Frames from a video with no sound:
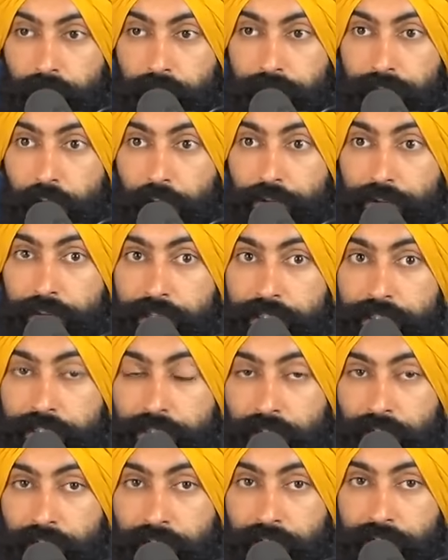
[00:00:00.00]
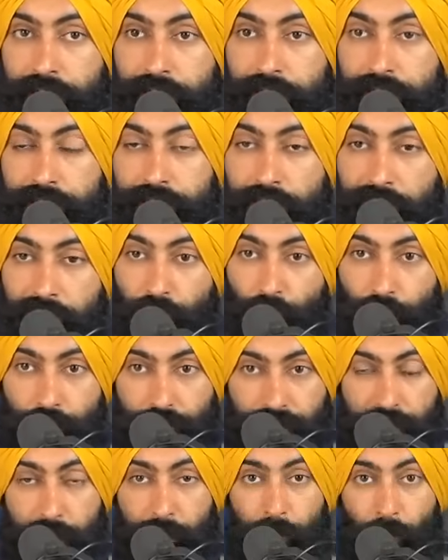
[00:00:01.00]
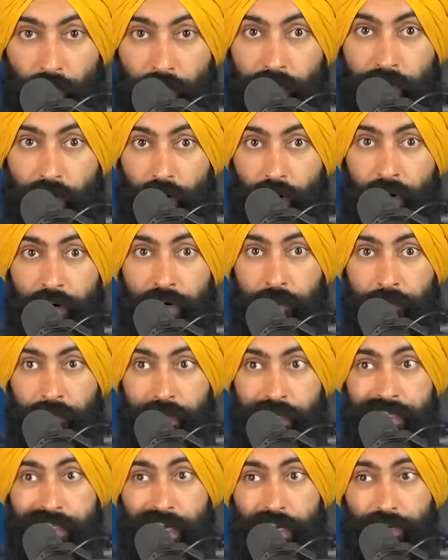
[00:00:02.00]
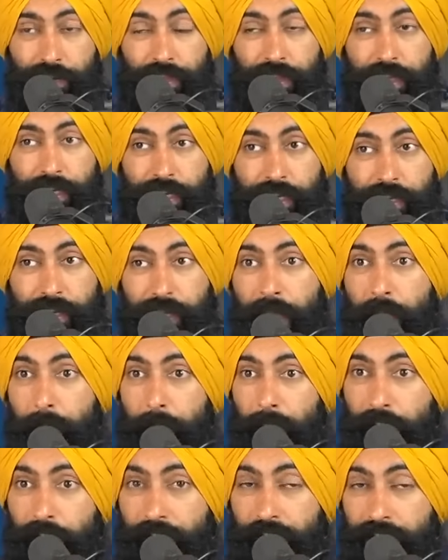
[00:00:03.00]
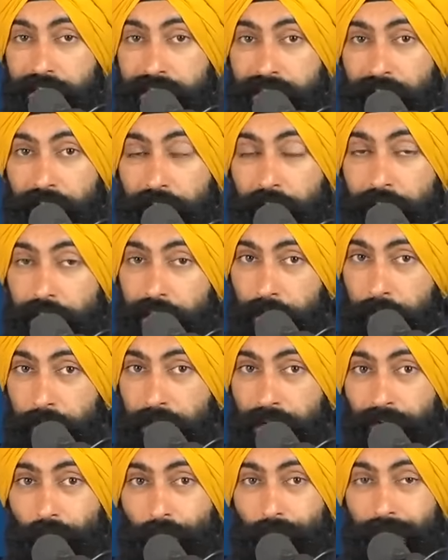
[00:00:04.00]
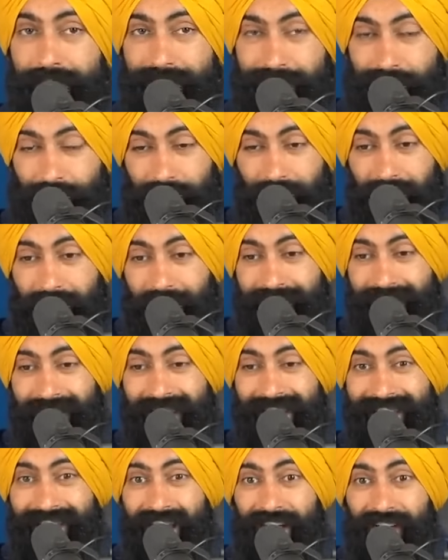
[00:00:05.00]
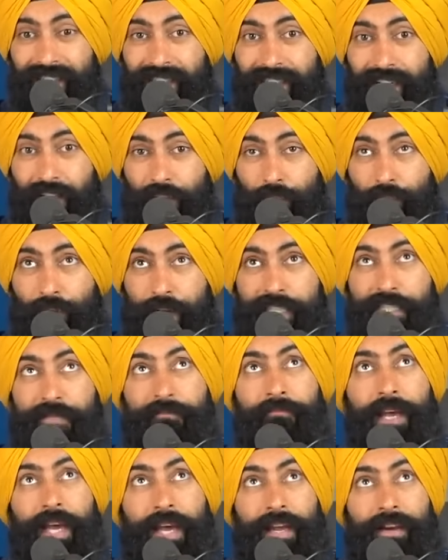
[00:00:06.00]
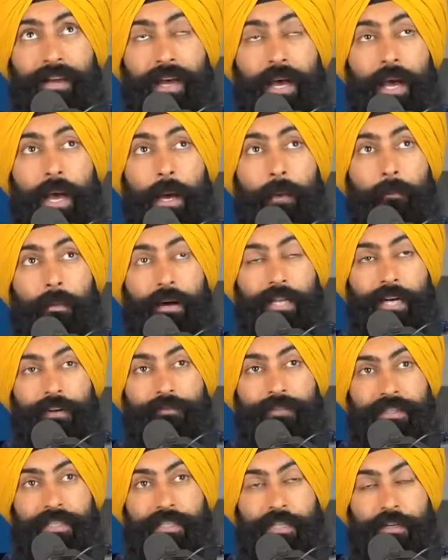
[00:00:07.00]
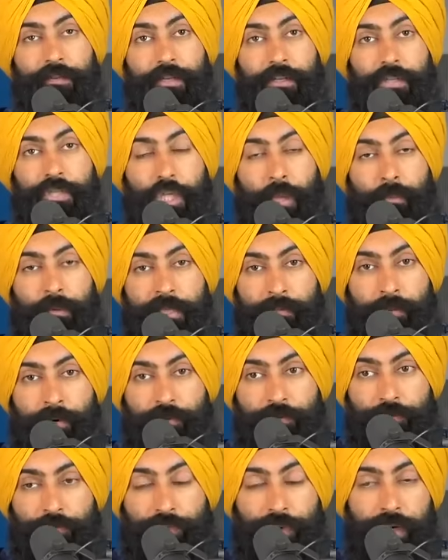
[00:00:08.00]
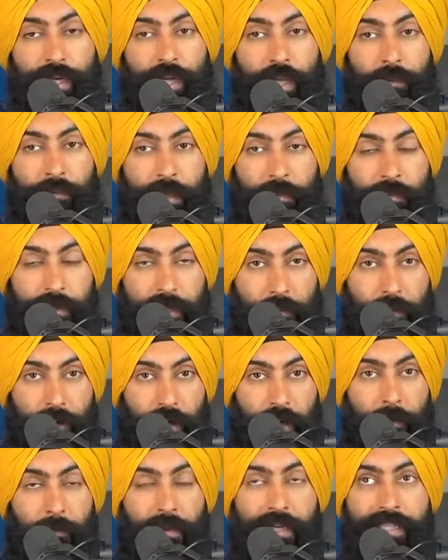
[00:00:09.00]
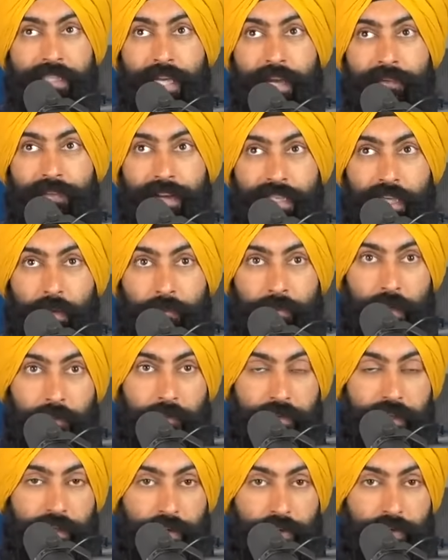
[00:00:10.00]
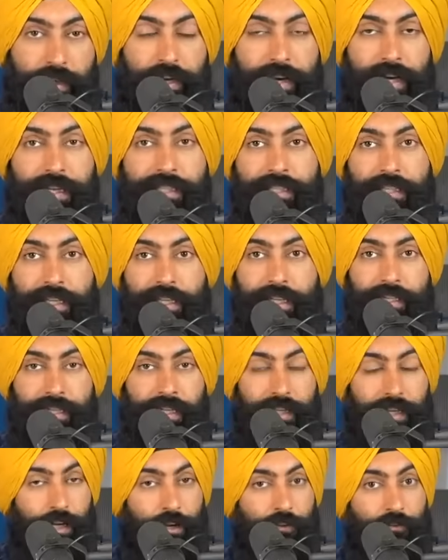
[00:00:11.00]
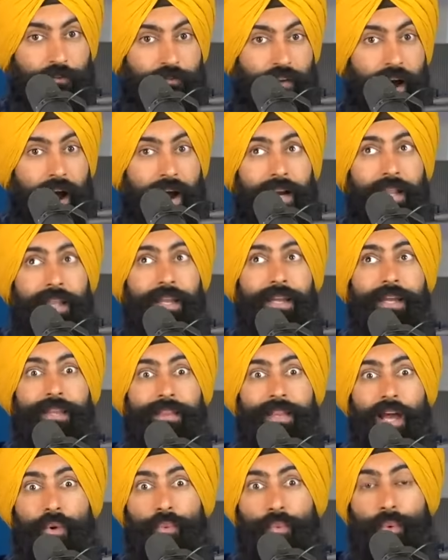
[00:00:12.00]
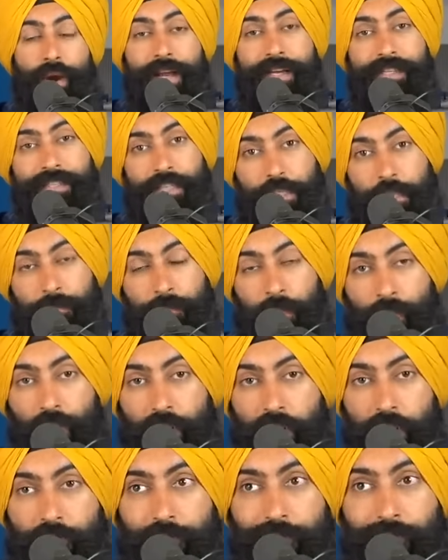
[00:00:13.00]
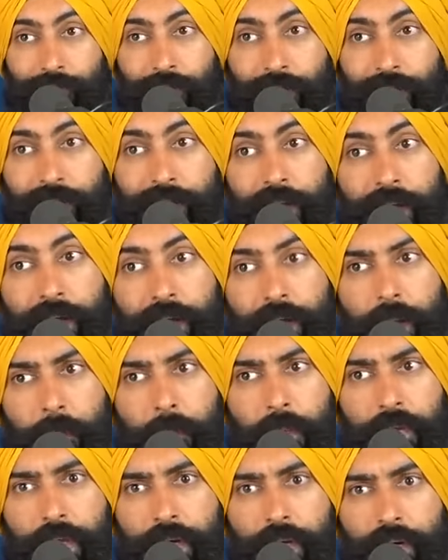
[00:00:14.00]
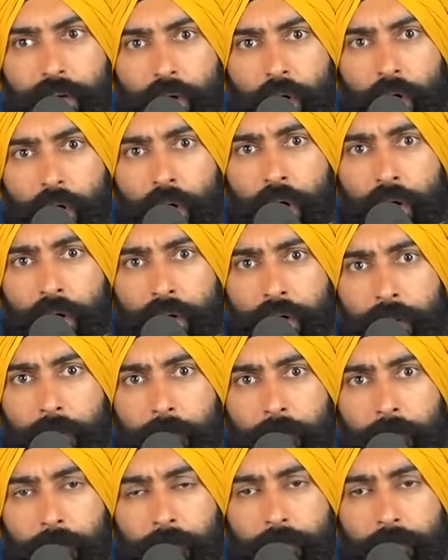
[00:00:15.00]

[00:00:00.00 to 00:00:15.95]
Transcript: And now you get stuck into the cycle where you keep working harder because now you're thinking, man, if I just got a little bit of a raise, if I got a $10,000 raise, man, my life is going to feel so much more free. I'll be able to build up my savings. I'll be able to do the nice things. And then you finally get that raise that you've been working for, but then your car